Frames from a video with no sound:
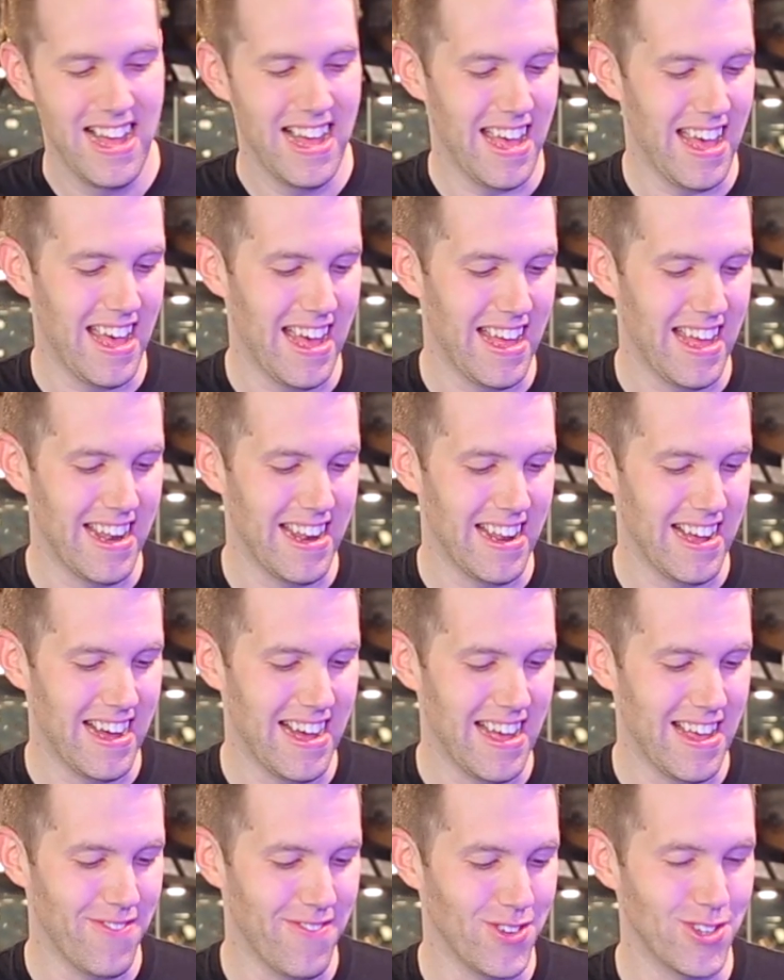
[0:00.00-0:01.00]
And
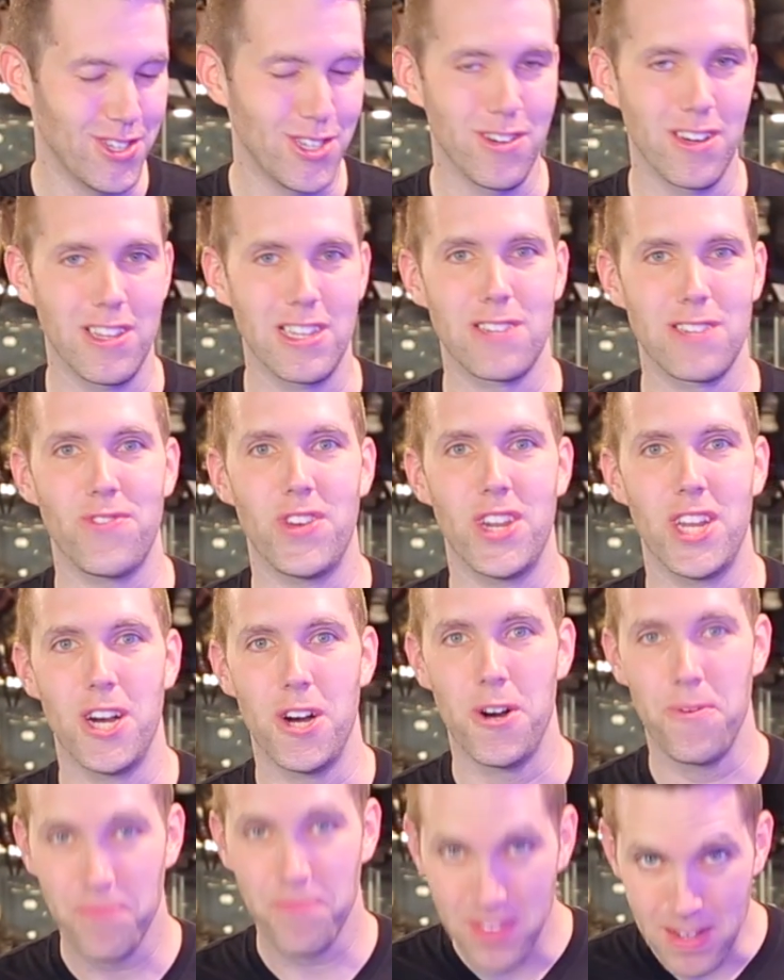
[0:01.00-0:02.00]
if you enjoyed this
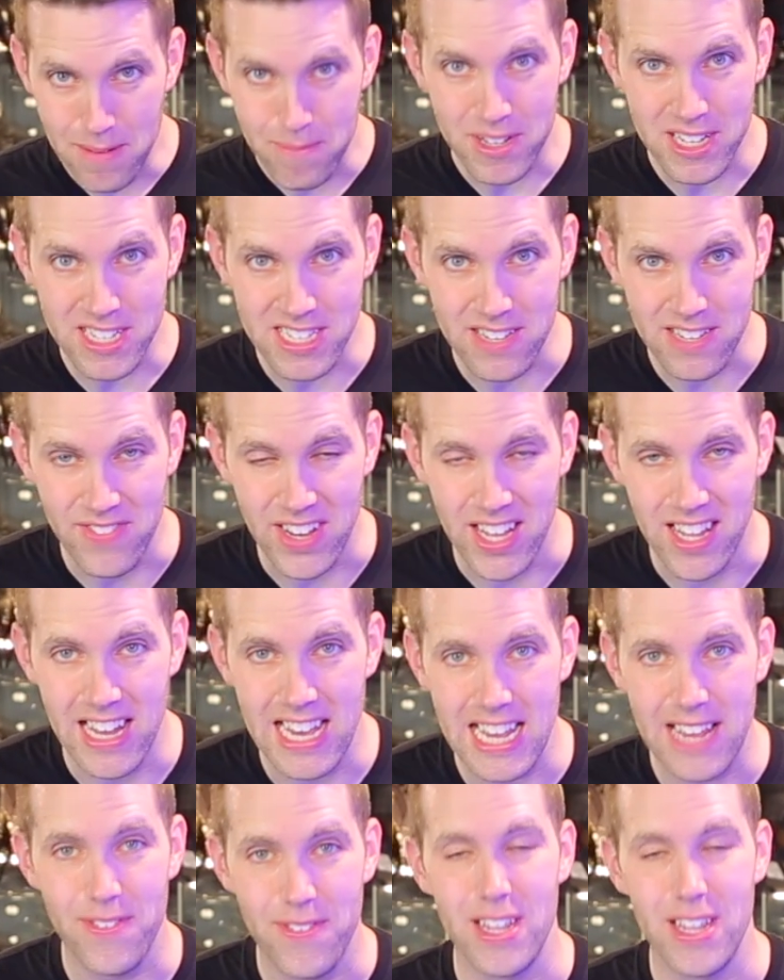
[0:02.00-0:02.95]
video, please leave me a like.